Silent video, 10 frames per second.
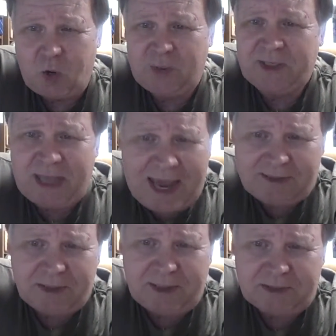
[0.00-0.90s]
Only
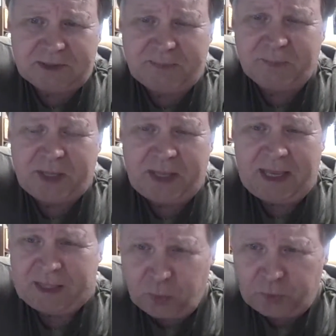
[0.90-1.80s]
Catholics
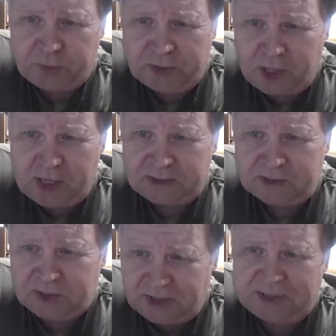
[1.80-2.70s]
and
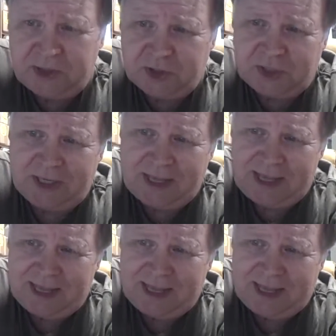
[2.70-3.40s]
Orthodox teach